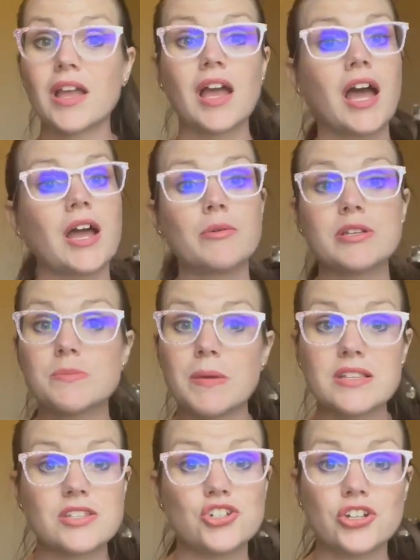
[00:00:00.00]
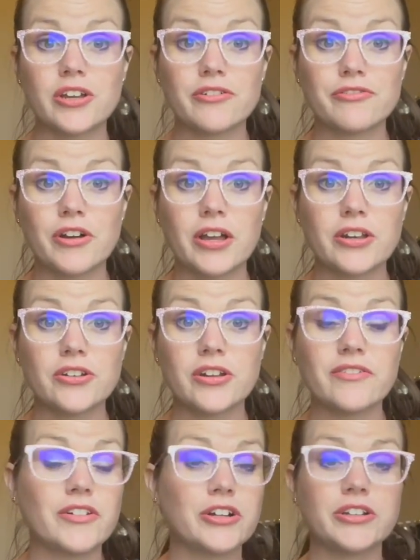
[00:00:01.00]
I was messaging a friend, a
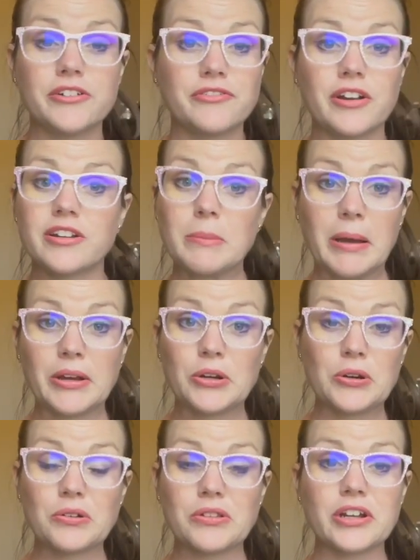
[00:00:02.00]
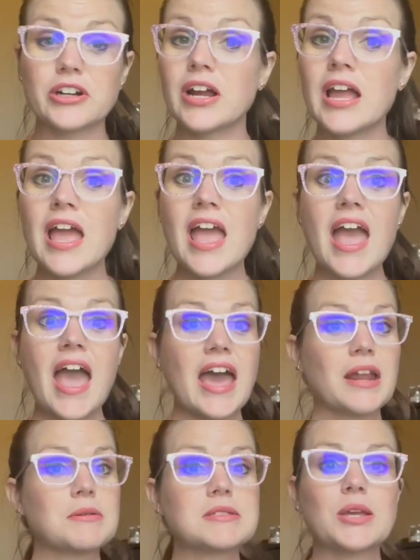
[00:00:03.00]
very dear friend of mine earlier, and
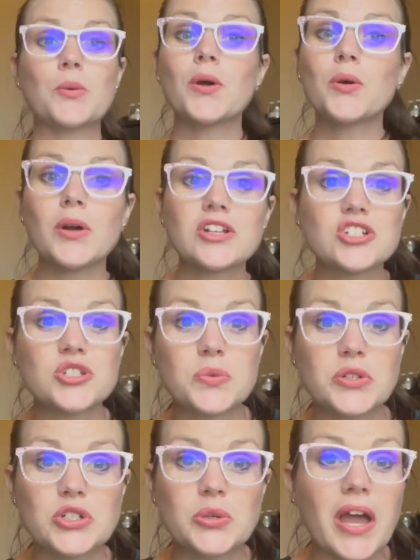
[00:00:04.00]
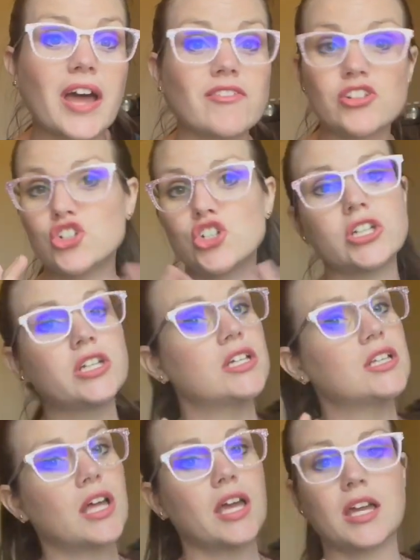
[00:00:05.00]
I was like, what questions would you have? And she
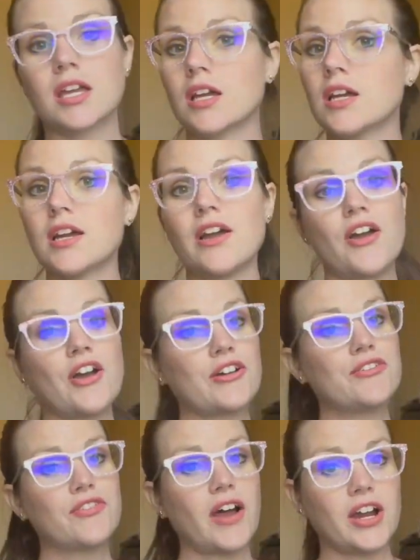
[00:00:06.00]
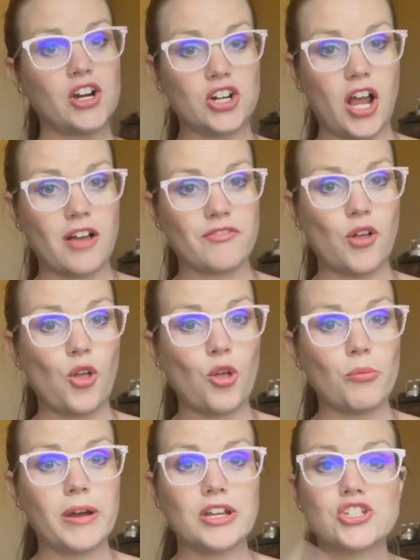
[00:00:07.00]
fired off a whole
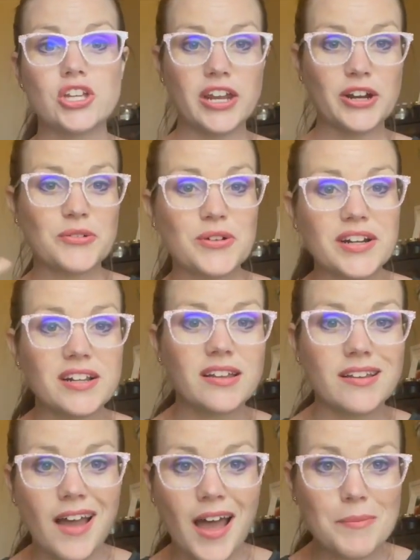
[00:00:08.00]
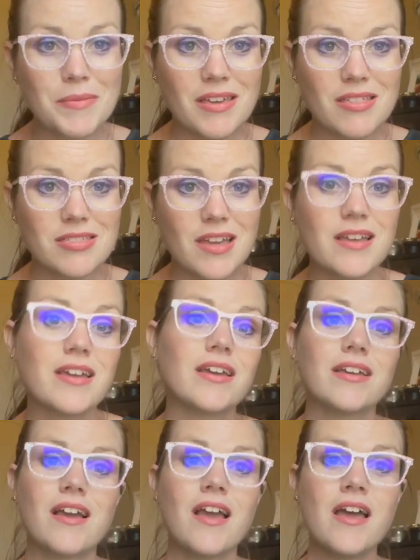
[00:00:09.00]
bunch, and it really got me thinking.